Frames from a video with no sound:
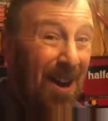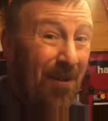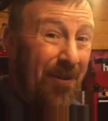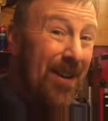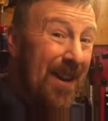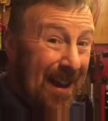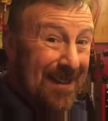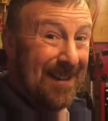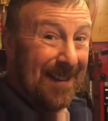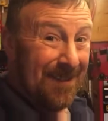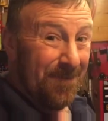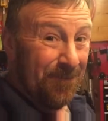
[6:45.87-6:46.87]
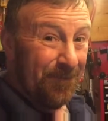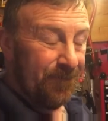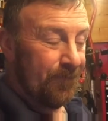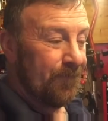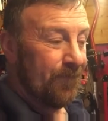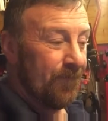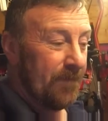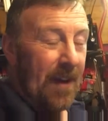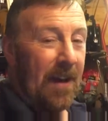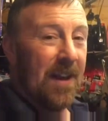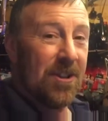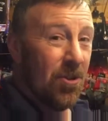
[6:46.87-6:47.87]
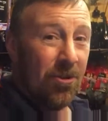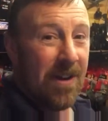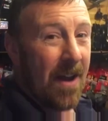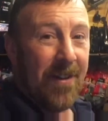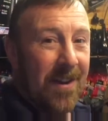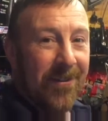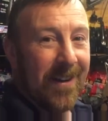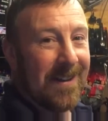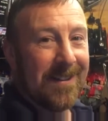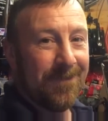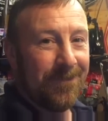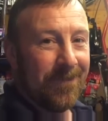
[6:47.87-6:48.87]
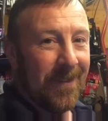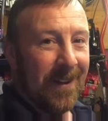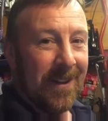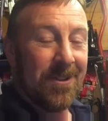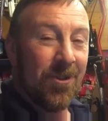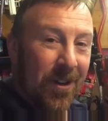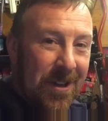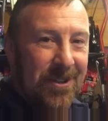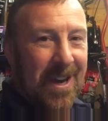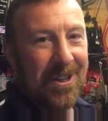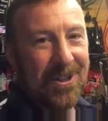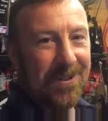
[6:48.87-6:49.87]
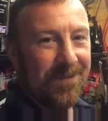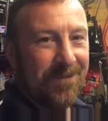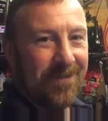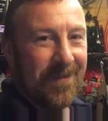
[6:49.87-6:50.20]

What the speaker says: I'm forgetting it's not gravity fed. It's not an injection.